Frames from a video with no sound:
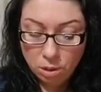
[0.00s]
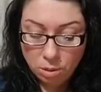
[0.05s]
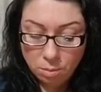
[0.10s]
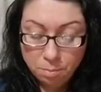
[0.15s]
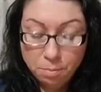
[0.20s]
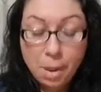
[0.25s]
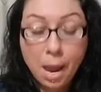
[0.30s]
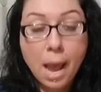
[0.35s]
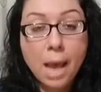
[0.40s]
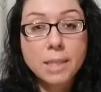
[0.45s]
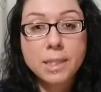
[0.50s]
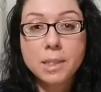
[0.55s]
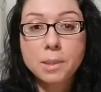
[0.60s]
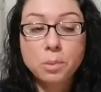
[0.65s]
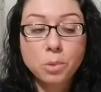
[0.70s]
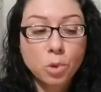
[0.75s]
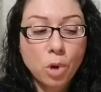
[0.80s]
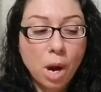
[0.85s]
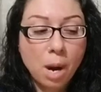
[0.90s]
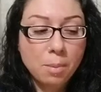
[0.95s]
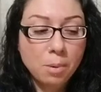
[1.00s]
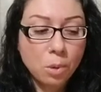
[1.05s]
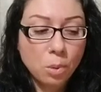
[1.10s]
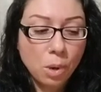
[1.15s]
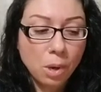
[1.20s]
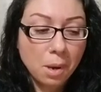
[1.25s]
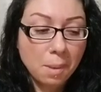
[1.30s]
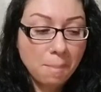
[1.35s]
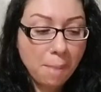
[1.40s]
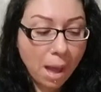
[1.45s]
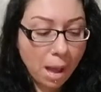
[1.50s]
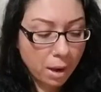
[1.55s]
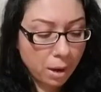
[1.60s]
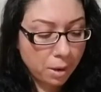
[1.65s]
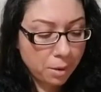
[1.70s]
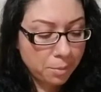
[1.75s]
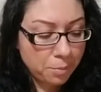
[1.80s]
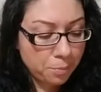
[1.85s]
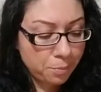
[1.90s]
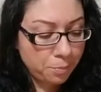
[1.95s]
past subscriber, welcome back.
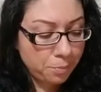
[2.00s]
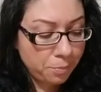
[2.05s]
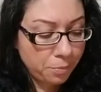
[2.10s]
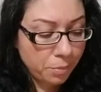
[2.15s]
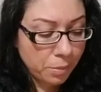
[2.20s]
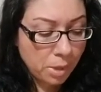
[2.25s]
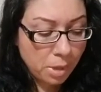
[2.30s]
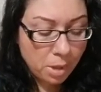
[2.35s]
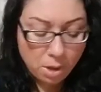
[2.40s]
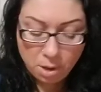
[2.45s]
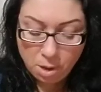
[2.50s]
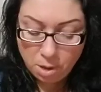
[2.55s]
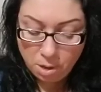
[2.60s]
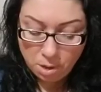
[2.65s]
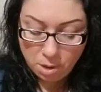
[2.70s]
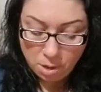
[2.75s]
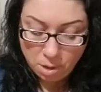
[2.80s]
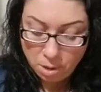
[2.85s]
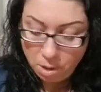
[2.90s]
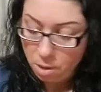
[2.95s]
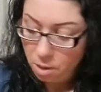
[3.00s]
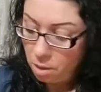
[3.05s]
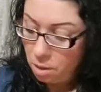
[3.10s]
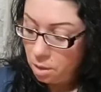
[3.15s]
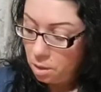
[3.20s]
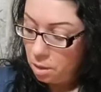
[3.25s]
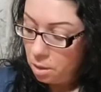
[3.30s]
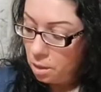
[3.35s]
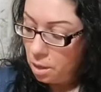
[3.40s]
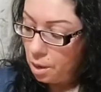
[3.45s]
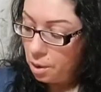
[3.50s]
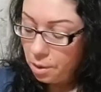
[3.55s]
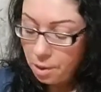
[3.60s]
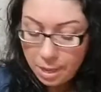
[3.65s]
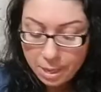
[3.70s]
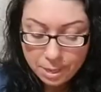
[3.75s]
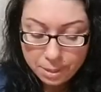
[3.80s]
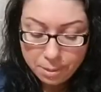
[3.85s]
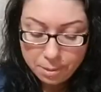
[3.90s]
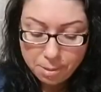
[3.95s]
All
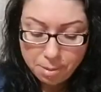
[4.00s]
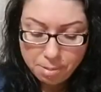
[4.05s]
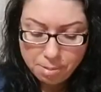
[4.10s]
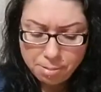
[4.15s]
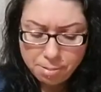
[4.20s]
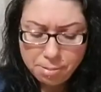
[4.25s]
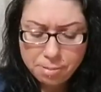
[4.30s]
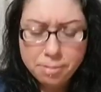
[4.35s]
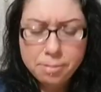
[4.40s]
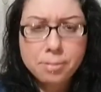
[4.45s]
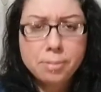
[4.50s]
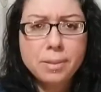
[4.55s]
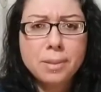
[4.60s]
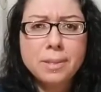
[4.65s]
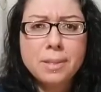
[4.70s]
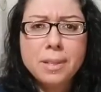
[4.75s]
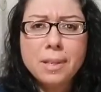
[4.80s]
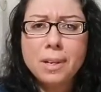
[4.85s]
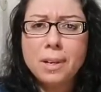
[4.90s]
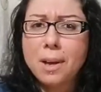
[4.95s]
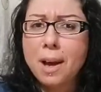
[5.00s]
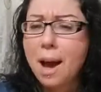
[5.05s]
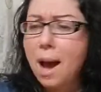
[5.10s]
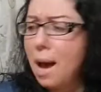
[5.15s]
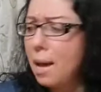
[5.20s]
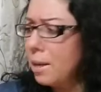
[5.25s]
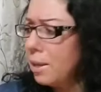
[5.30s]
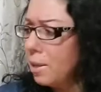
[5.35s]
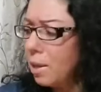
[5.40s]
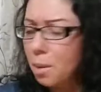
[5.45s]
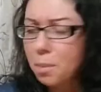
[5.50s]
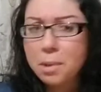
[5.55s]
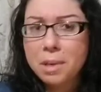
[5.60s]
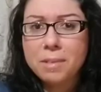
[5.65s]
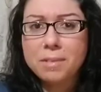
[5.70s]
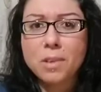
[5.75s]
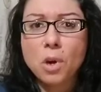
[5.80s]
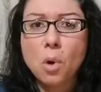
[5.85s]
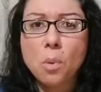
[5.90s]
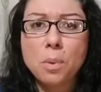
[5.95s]
right. It's a little hot in here. I'm going
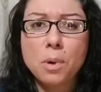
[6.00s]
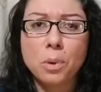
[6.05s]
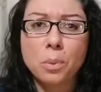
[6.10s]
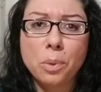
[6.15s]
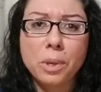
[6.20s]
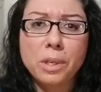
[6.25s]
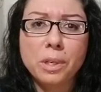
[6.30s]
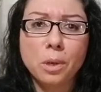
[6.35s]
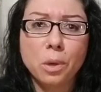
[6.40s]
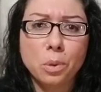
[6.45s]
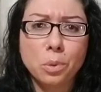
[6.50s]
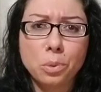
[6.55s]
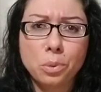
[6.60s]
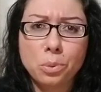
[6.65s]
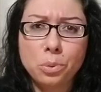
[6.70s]
to have to open a window.